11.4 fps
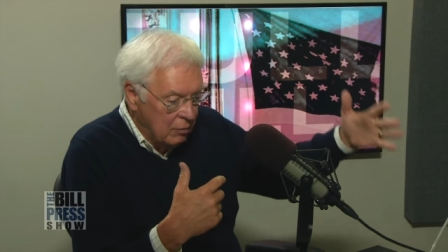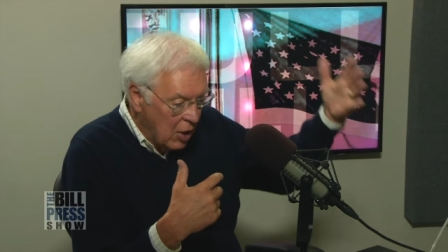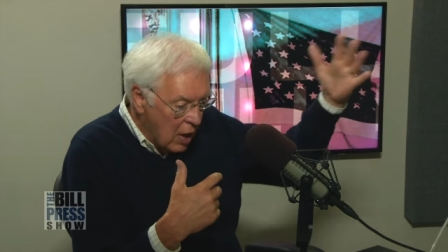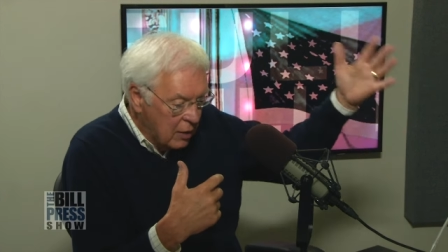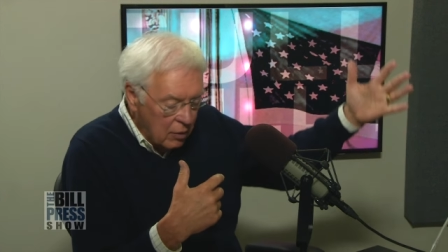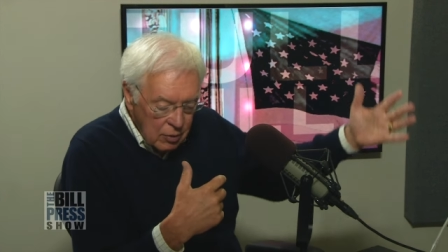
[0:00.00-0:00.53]

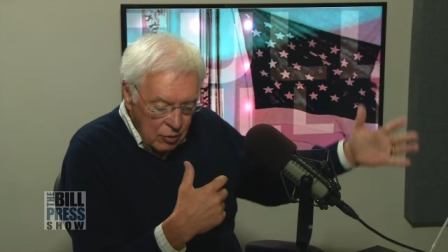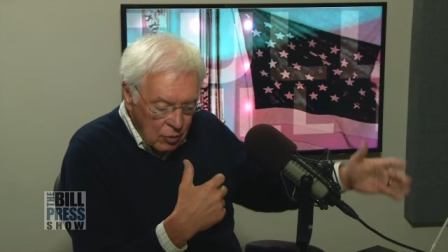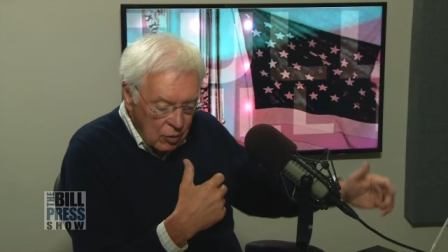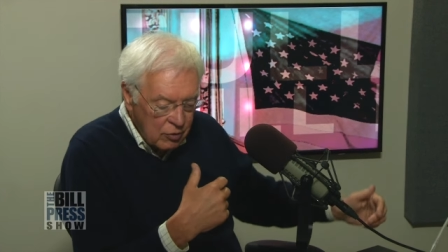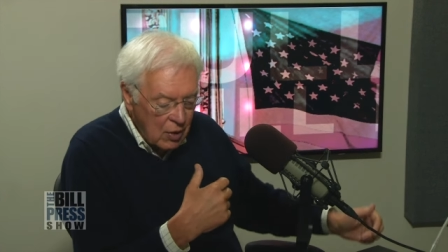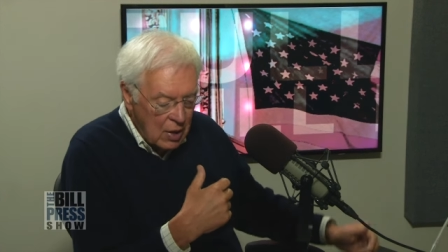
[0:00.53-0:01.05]
knocking on
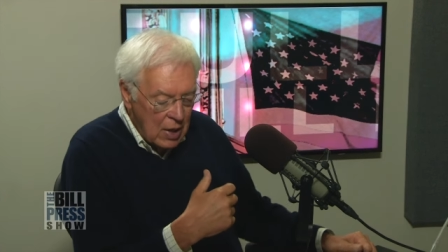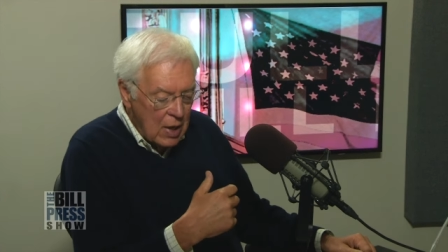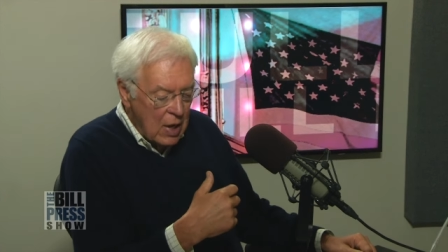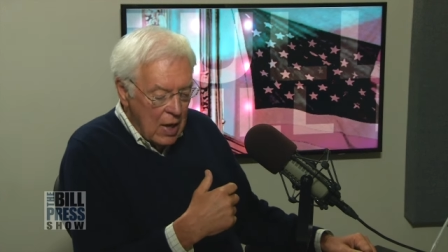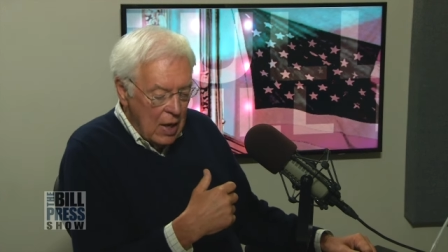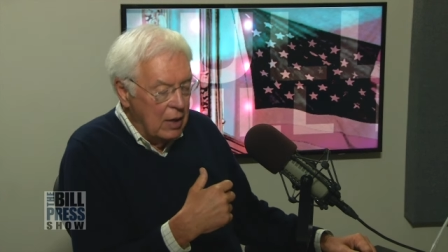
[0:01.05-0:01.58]
doors.
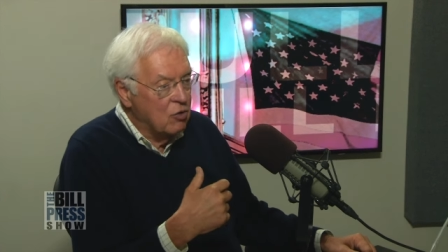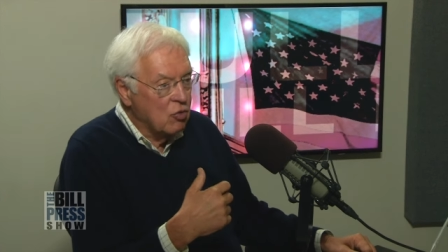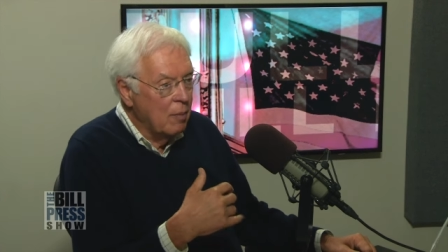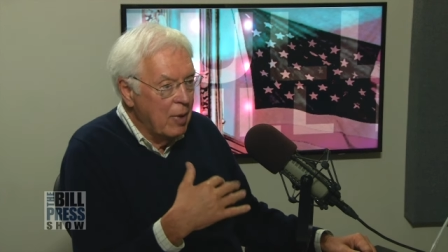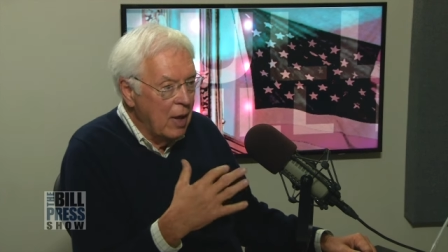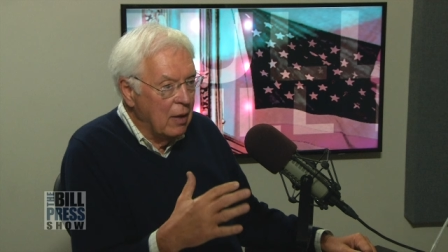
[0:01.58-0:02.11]
And
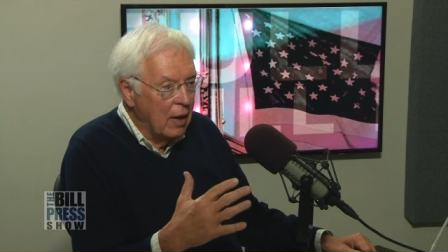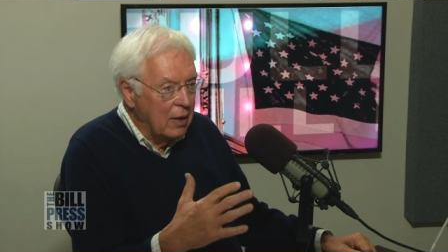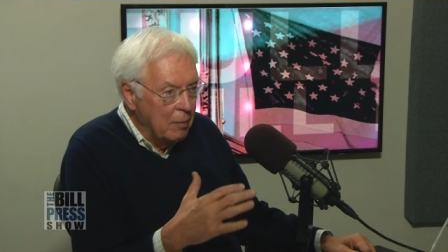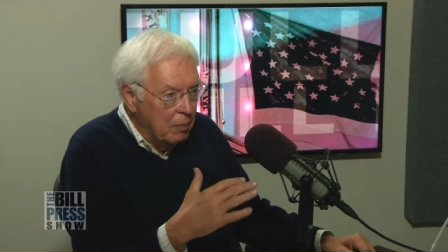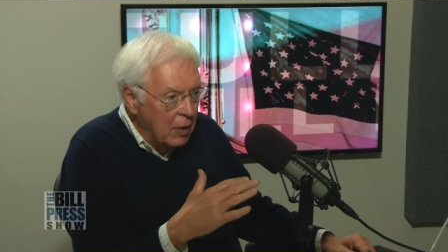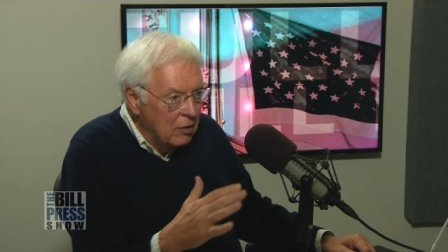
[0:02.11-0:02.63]
Trump had, like,
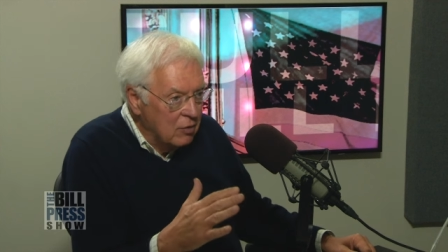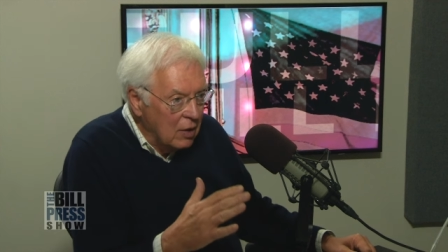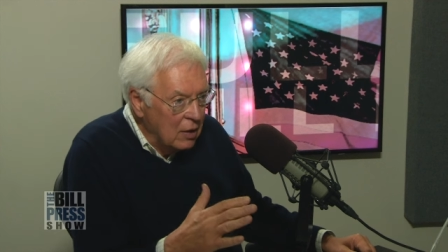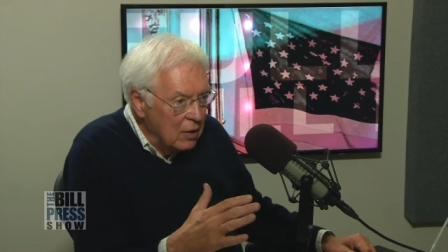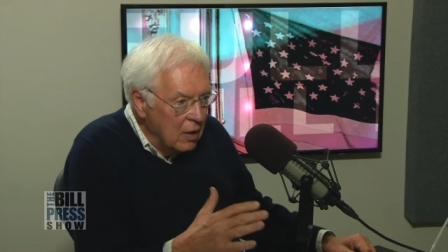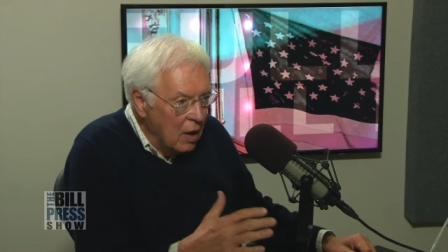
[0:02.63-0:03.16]

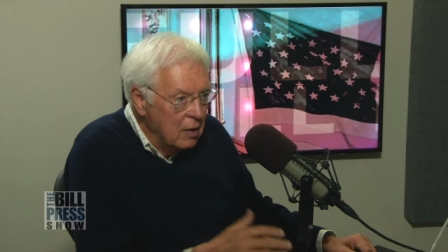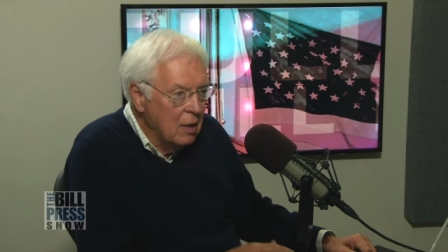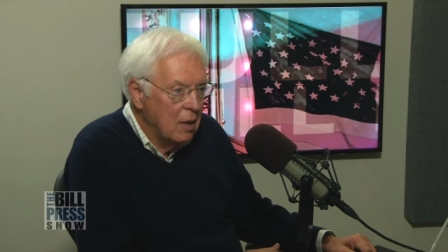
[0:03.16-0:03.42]
basically none.